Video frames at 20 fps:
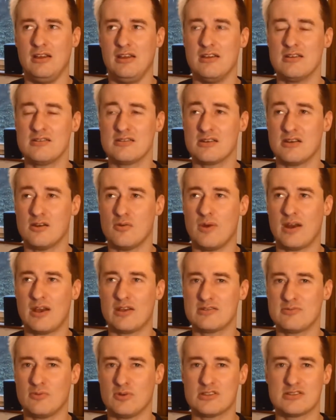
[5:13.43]
years ago when
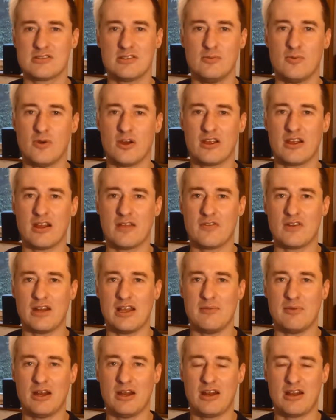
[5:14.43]
I was still working at the
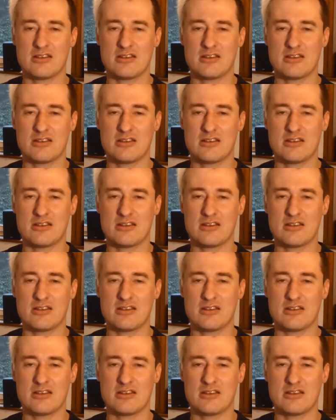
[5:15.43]
label,